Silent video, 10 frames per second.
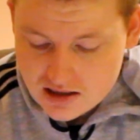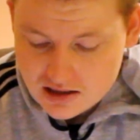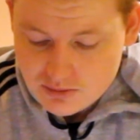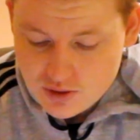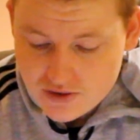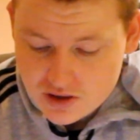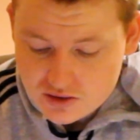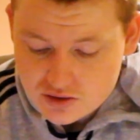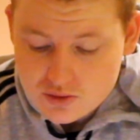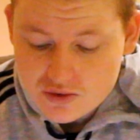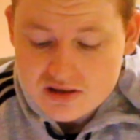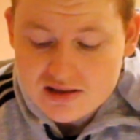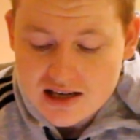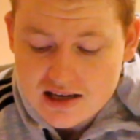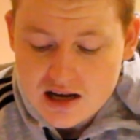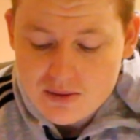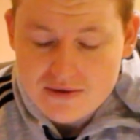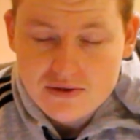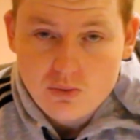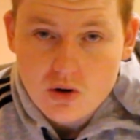Now moving on to Saturday, we
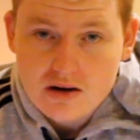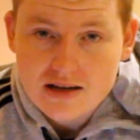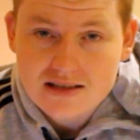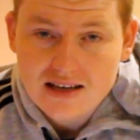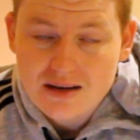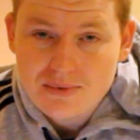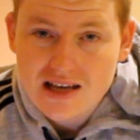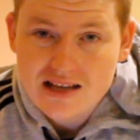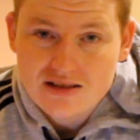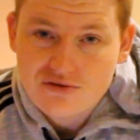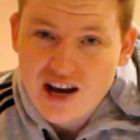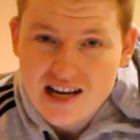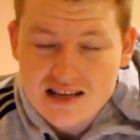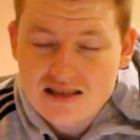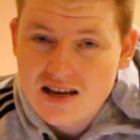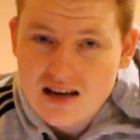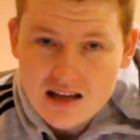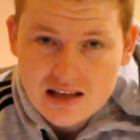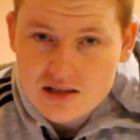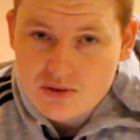have the Warriors up against the Raiders.
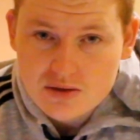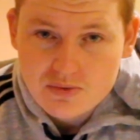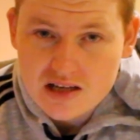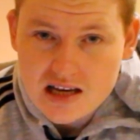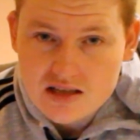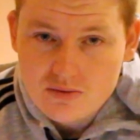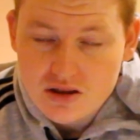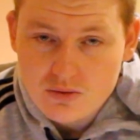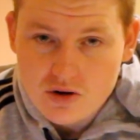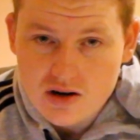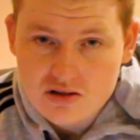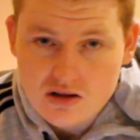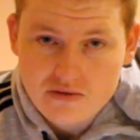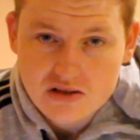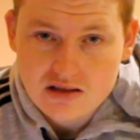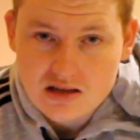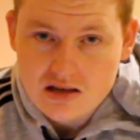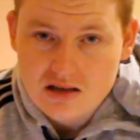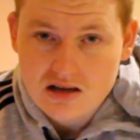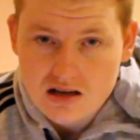I think this one's a pretty easy one. The Warriors,
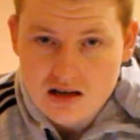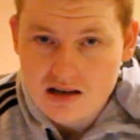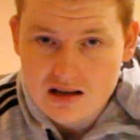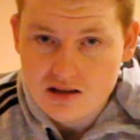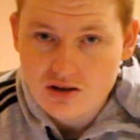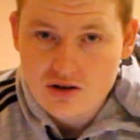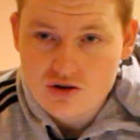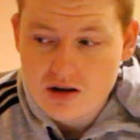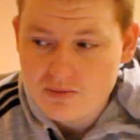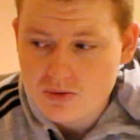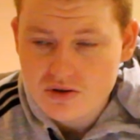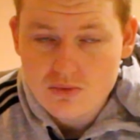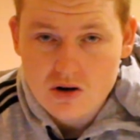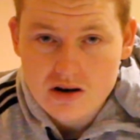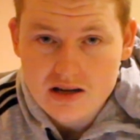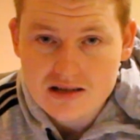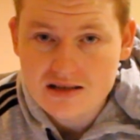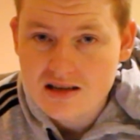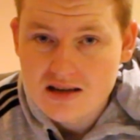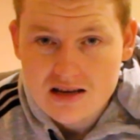obviously, a lot of trouble with the
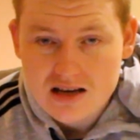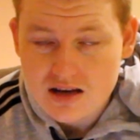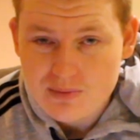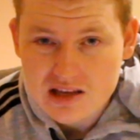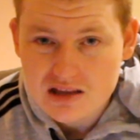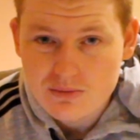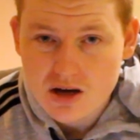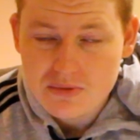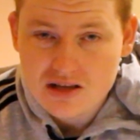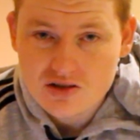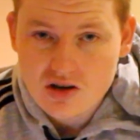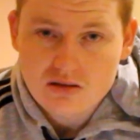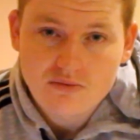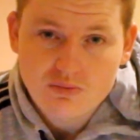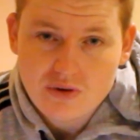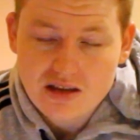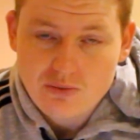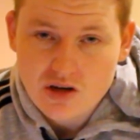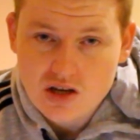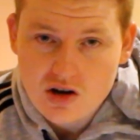Warriors at the moment in terms of whether they
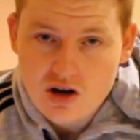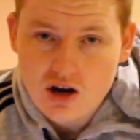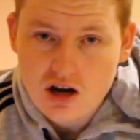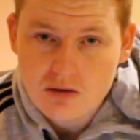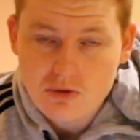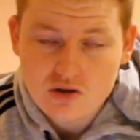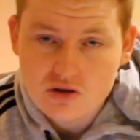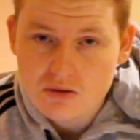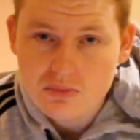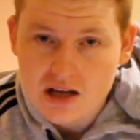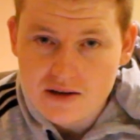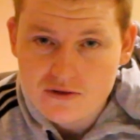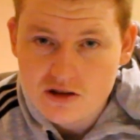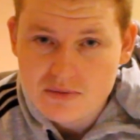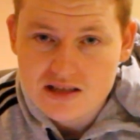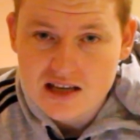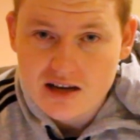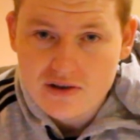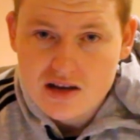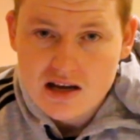want to go home, who's going to play for them and
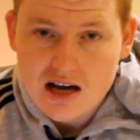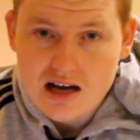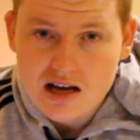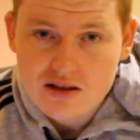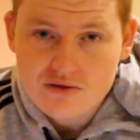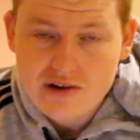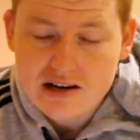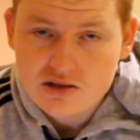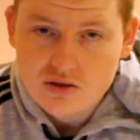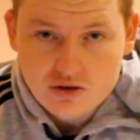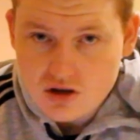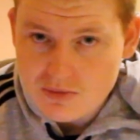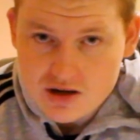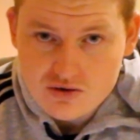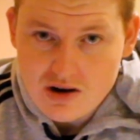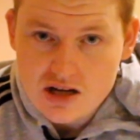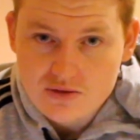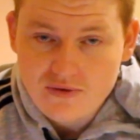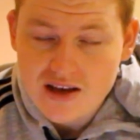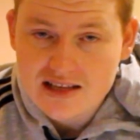stuff. The Raiders, not so much.
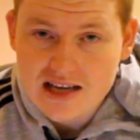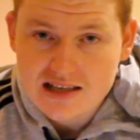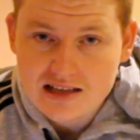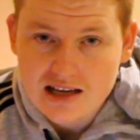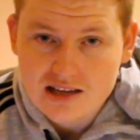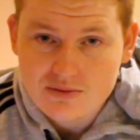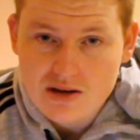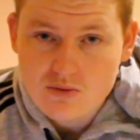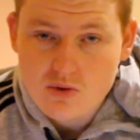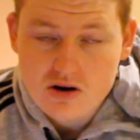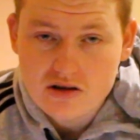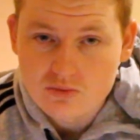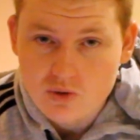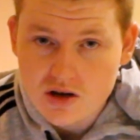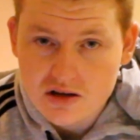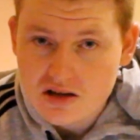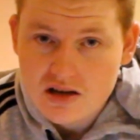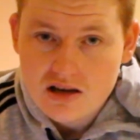Raiders, fantastic last week. Warriors weren't.